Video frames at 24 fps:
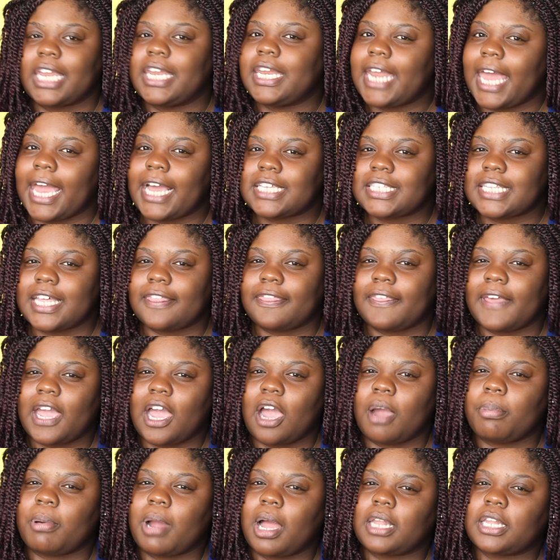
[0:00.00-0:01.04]
Next, I think
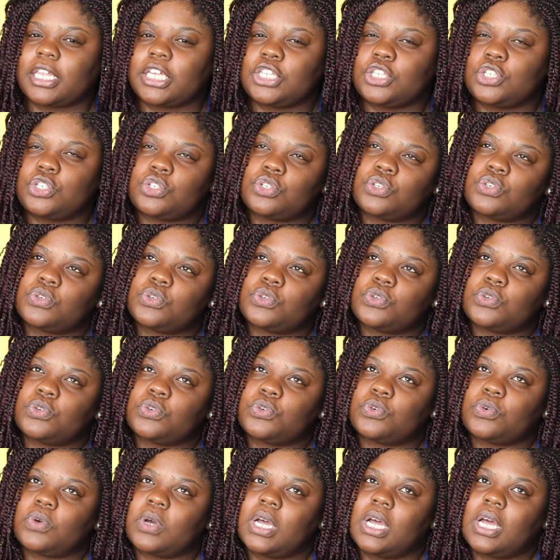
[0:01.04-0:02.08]
I'll probably
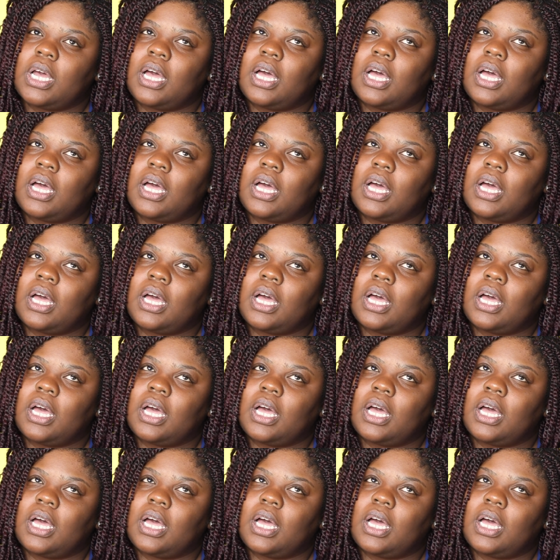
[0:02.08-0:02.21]
do